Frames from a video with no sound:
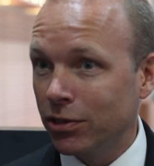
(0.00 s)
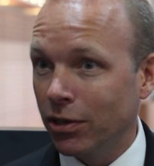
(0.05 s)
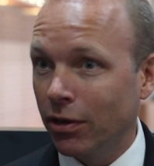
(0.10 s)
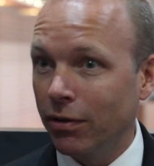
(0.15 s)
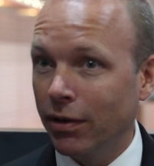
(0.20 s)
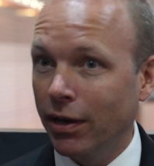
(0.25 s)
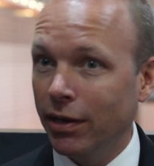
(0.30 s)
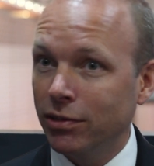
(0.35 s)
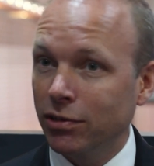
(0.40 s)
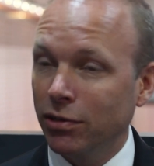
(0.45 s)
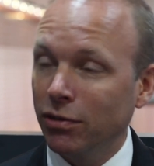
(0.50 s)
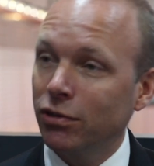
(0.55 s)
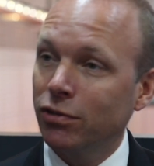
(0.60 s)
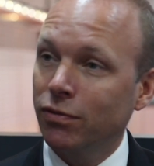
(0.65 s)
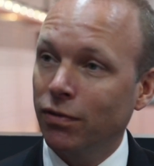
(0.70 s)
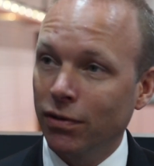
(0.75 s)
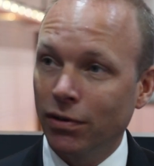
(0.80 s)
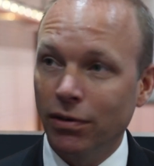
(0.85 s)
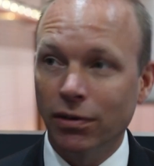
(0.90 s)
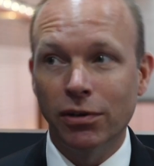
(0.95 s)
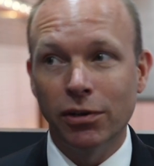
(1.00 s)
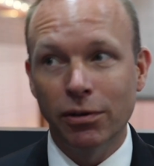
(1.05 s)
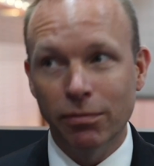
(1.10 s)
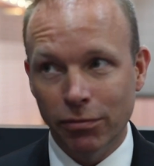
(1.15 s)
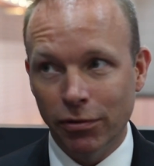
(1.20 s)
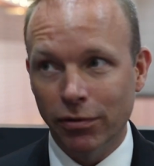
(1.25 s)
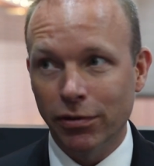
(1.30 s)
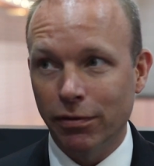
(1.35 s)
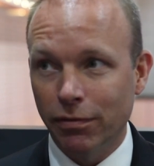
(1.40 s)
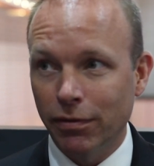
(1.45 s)
So it's useful on a
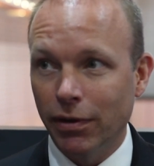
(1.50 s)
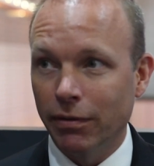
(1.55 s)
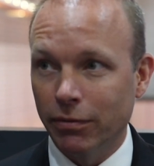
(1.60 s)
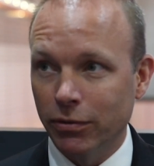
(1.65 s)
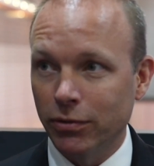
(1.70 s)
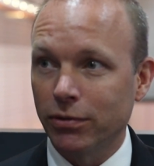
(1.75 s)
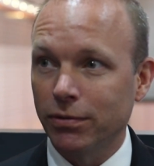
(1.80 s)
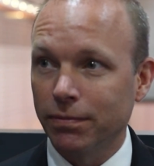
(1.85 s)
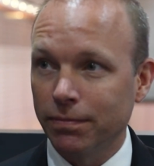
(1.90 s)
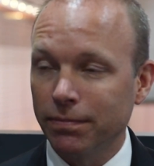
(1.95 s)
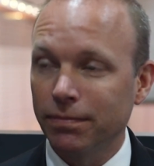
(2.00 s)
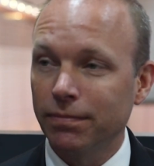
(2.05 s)
number of different levels.